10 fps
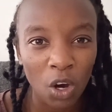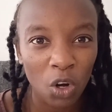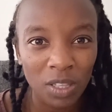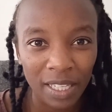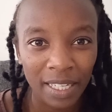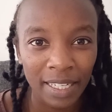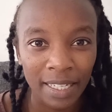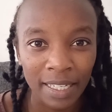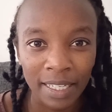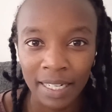all
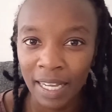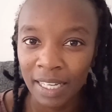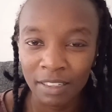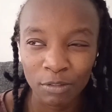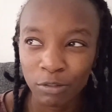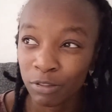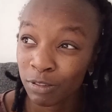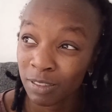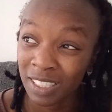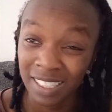the
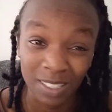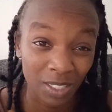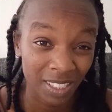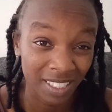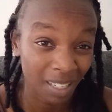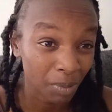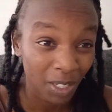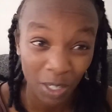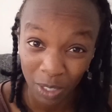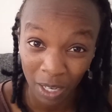life is am i
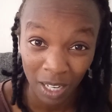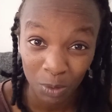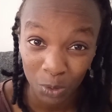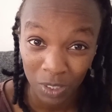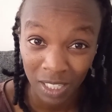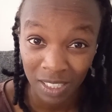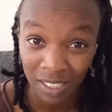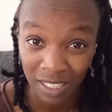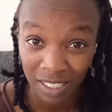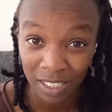allowed to say
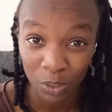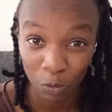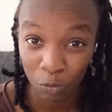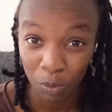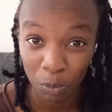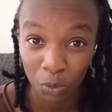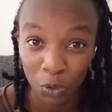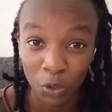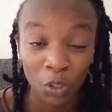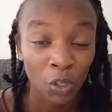stages of
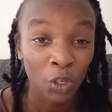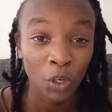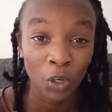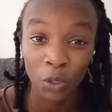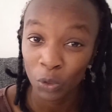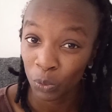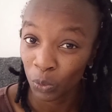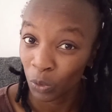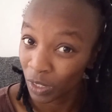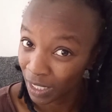people or
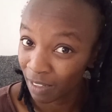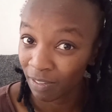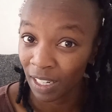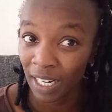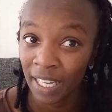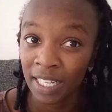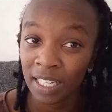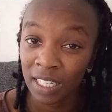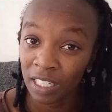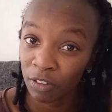whatever
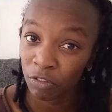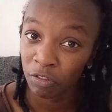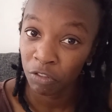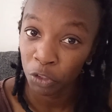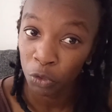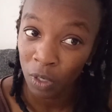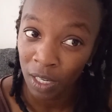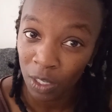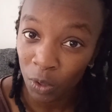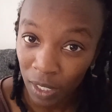like if you
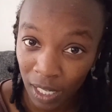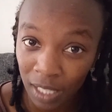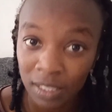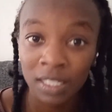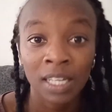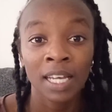are low class